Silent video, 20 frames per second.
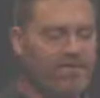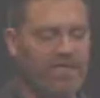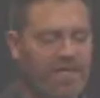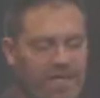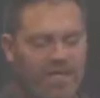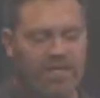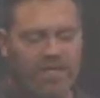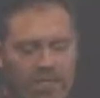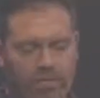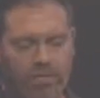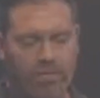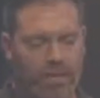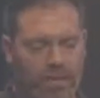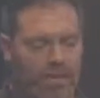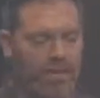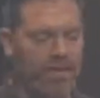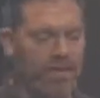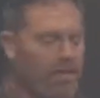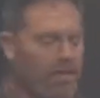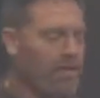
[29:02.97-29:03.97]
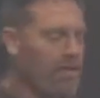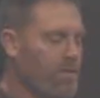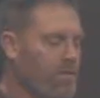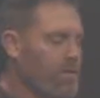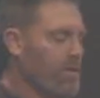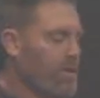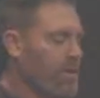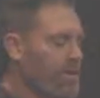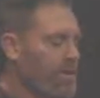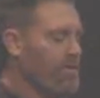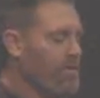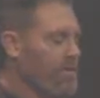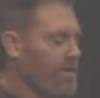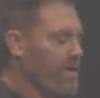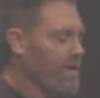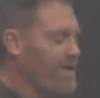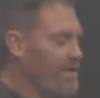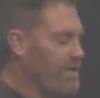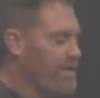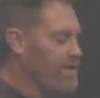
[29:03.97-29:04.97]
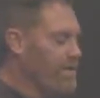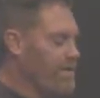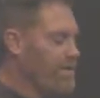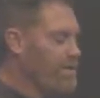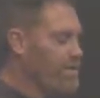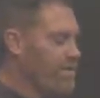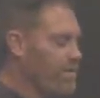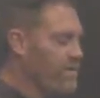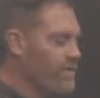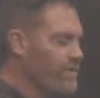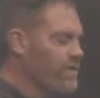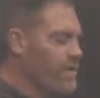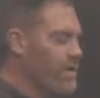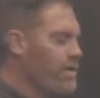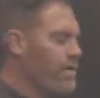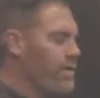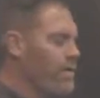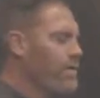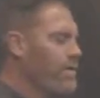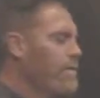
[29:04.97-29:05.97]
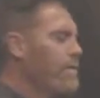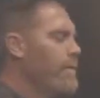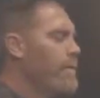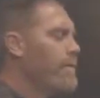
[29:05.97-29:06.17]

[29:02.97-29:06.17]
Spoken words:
sanctuary ready. Lord, he has such a servant's heart.